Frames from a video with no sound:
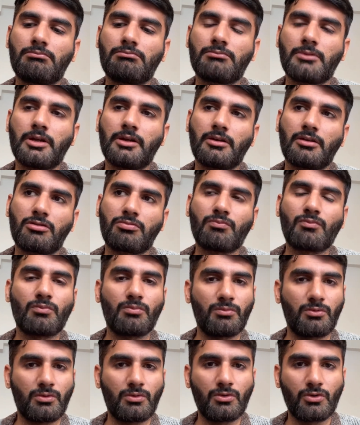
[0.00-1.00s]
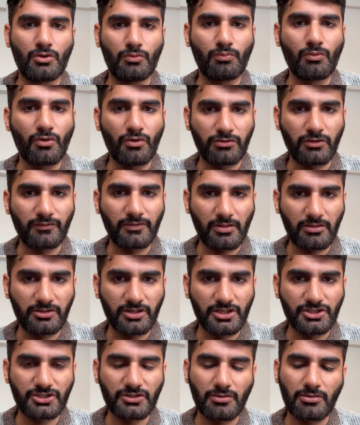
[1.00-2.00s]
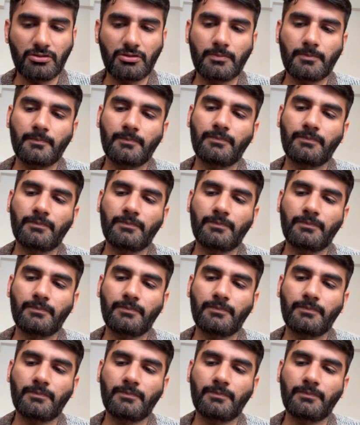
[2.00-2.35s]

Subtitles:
it is on most of the stations.